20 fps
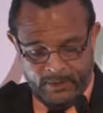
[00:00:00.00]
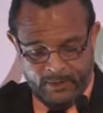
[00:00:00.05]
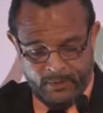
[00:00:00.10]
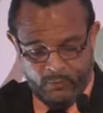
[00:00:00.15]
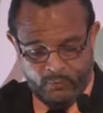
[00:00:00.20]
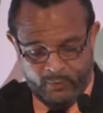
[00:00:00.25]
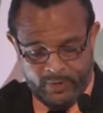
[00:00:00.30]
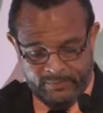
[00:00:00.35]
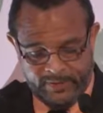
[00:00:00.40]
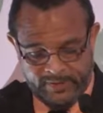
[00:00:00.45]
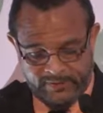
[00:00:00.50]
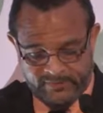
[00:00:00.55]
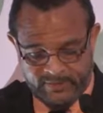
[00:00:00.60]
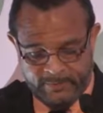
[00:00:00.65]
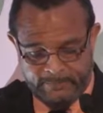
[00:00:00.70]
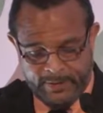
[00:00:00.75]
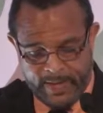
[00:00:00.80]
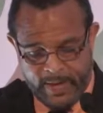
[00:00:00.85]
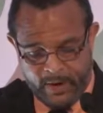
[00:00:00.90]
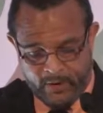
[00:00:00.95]
Women's
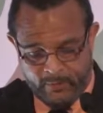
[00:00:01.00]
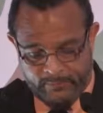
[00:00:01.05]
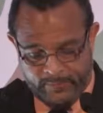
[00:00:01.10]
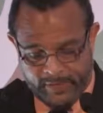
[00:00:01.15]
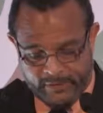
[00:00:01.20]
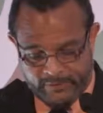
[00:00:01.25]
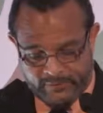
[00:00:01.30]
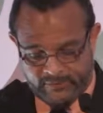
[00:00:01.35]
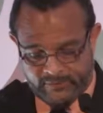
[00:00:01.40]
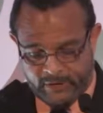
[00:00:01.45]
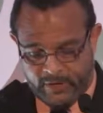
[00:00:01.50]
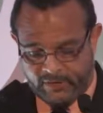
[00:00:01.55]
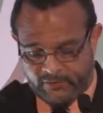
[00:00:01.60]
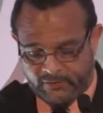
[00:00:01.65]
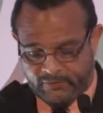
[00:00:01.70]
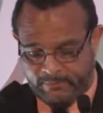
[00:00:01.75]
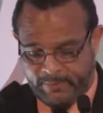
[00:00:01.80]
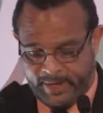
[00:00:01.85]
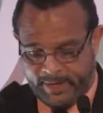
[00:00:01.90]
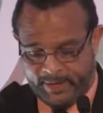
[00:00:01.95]
empowerment
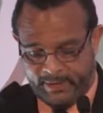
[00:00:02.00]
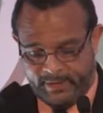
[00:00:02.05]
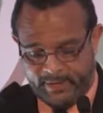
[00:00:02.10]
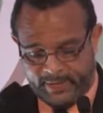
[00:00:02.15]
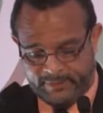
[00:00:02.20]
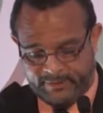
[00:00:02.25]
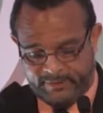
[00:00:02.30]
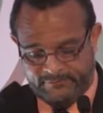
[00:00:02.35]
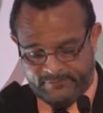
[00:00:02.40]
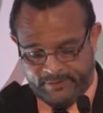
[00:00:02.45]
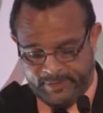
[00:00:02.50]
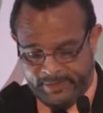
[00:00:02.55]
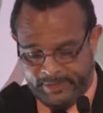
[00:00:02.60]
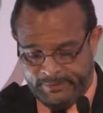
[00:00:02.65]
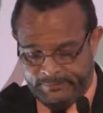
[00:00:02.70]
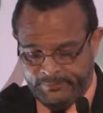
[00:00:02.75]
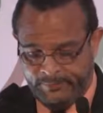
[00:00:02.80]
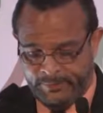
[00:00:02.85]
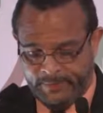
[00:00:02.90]
starts by collectively